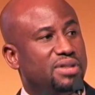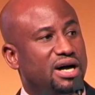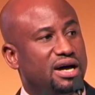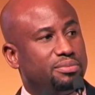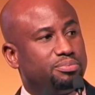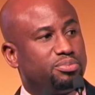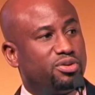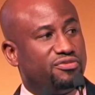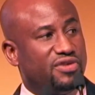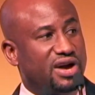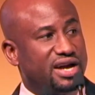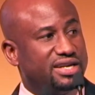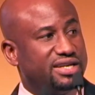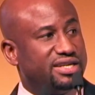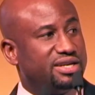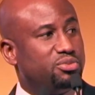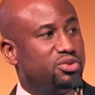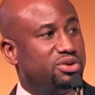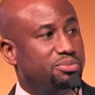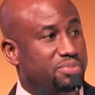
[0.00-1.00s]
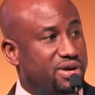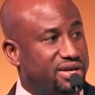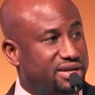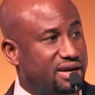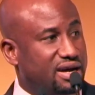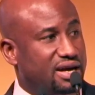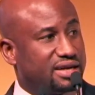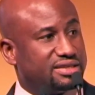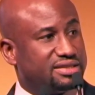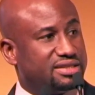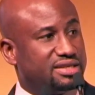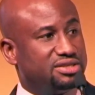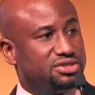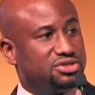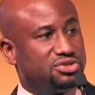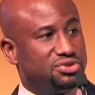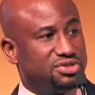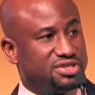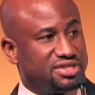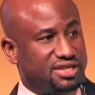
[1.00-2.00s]
by providing them with better
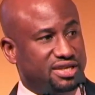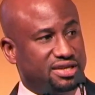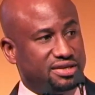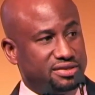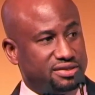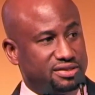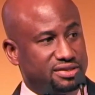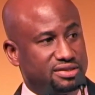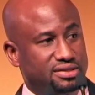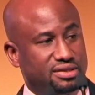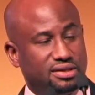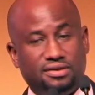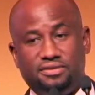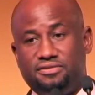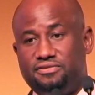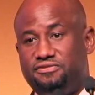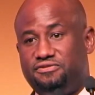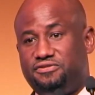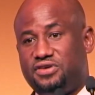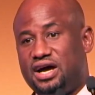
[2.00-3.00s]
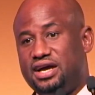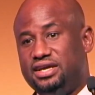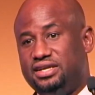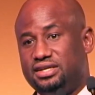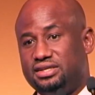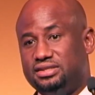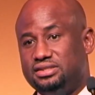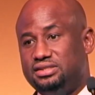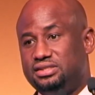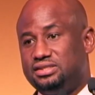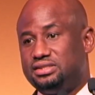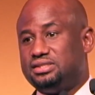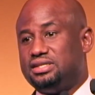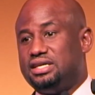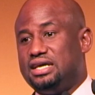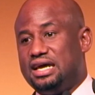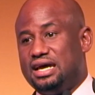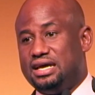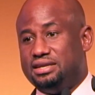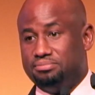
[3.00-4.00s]
access to skills,
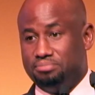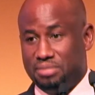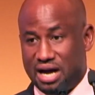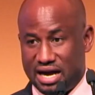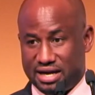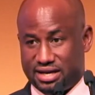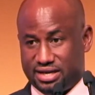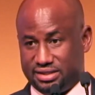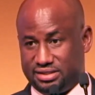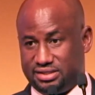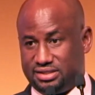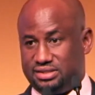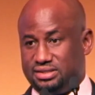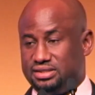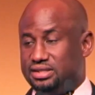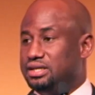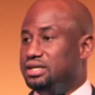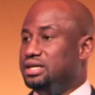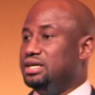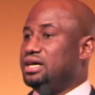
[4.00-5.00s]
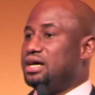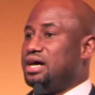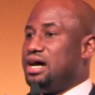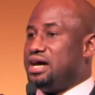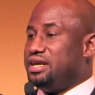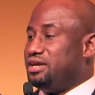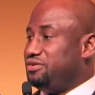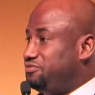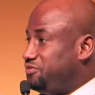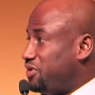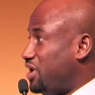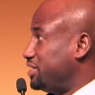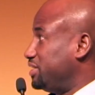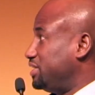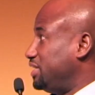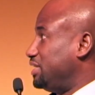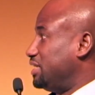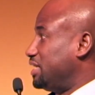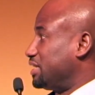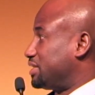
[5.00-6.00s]
finance, and markets. And then
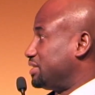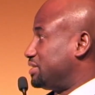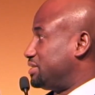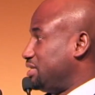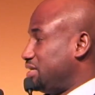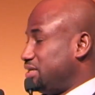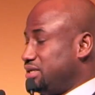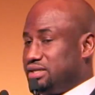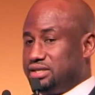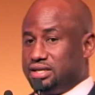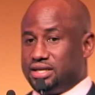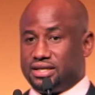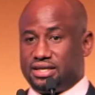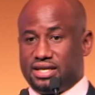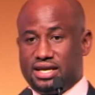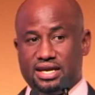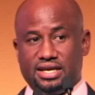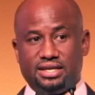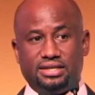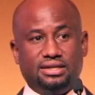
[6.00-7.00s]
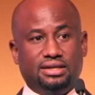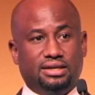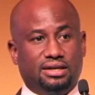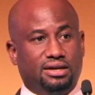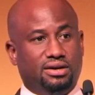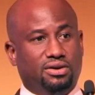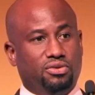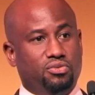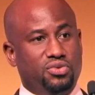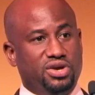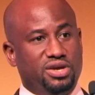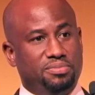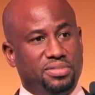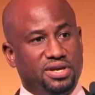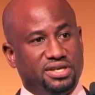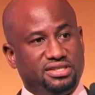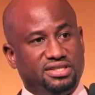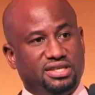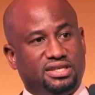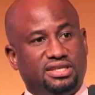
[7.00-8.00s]
finally, like I said earlier again, we
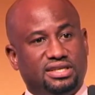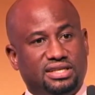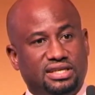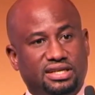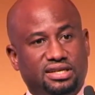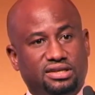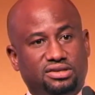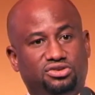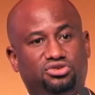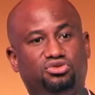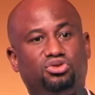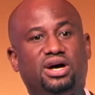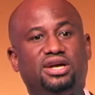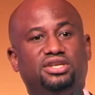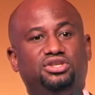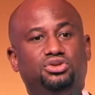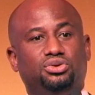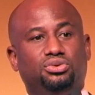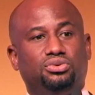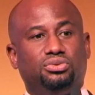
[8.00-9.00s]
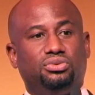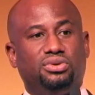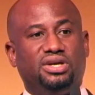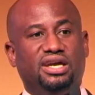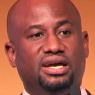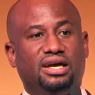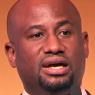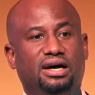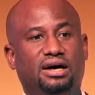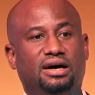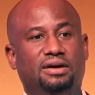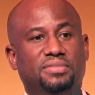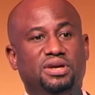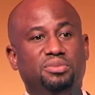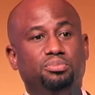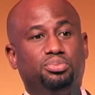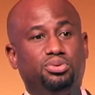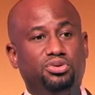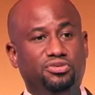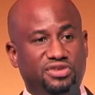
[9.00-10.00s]
basically try to
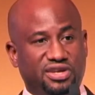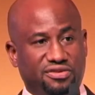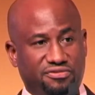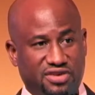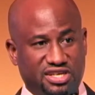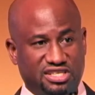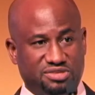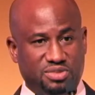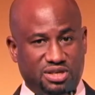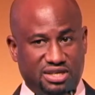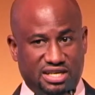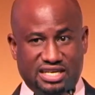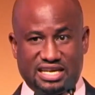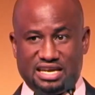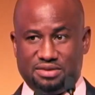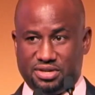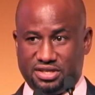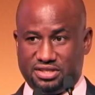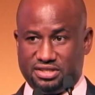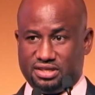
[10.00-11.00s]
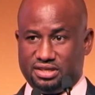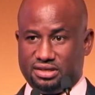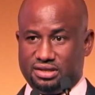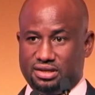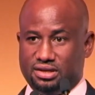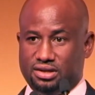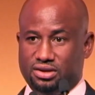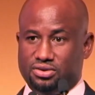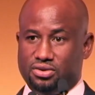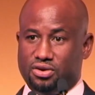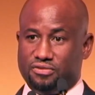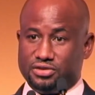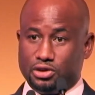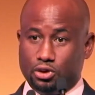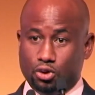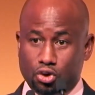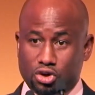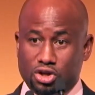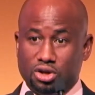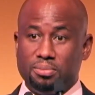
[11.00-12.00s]
improve the investment climate of the
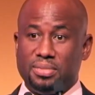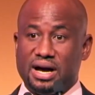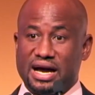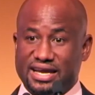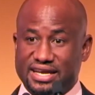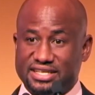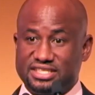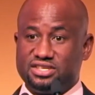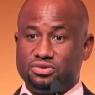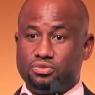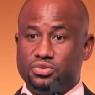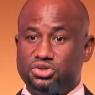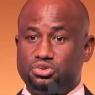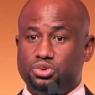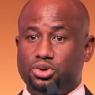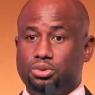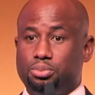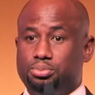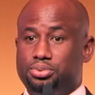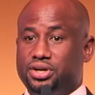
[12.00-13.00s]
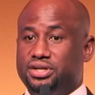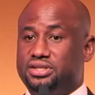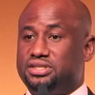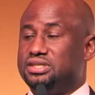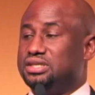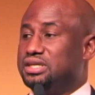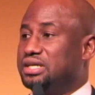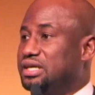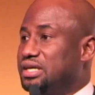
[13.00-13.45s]
local markets in which we operate,